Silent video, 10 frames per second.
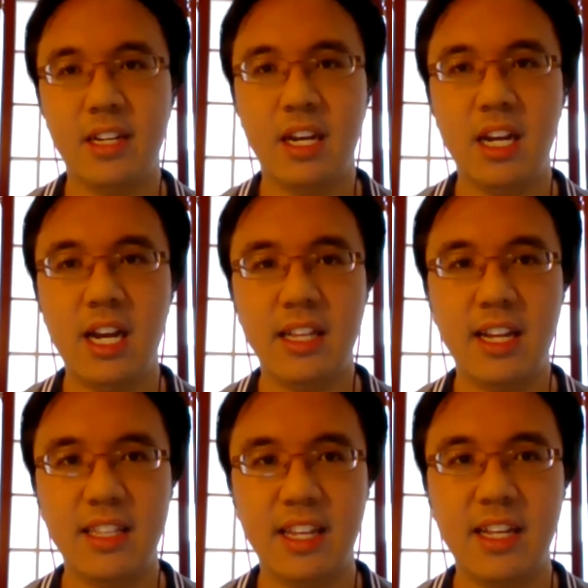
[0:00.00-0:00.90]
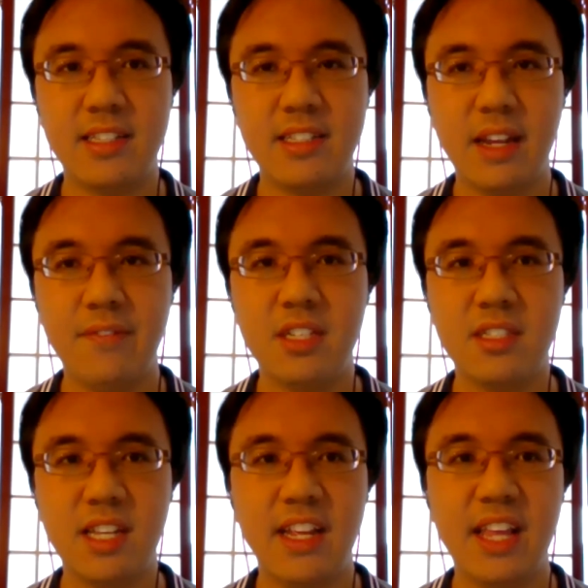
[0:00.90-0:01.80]
I think it's safe to
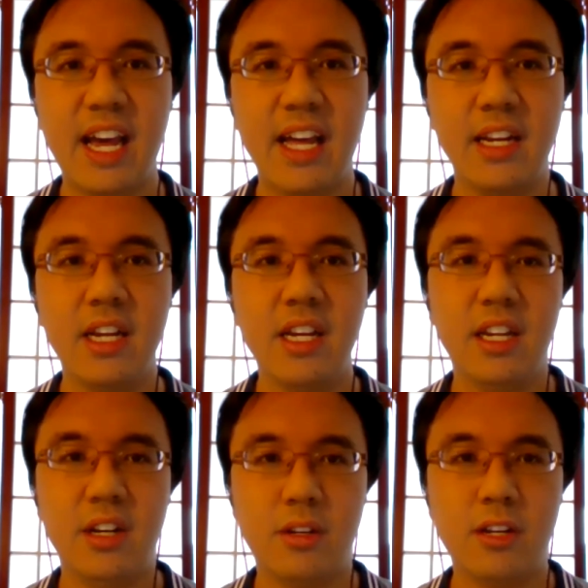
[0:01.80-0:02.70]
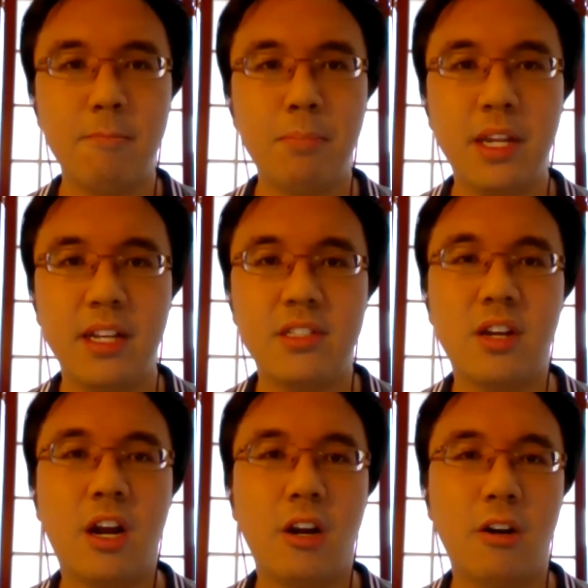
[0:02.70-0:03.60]
say that, companies
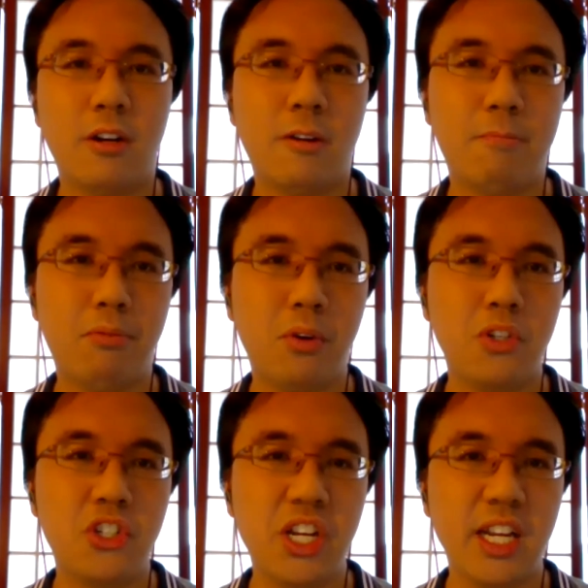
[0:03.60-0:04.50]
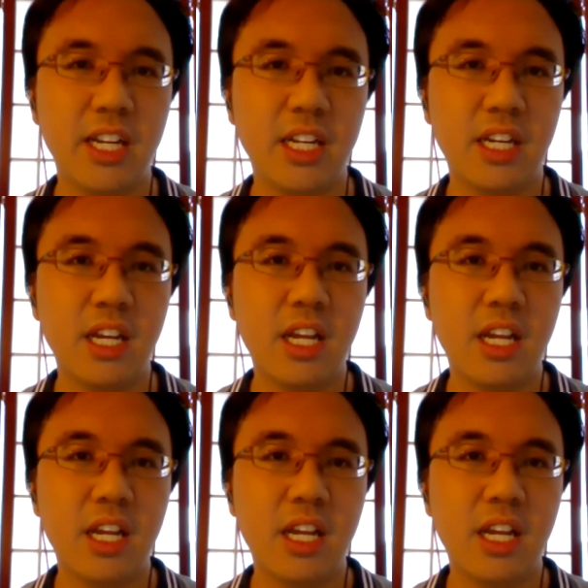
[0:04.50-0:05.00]
are approaching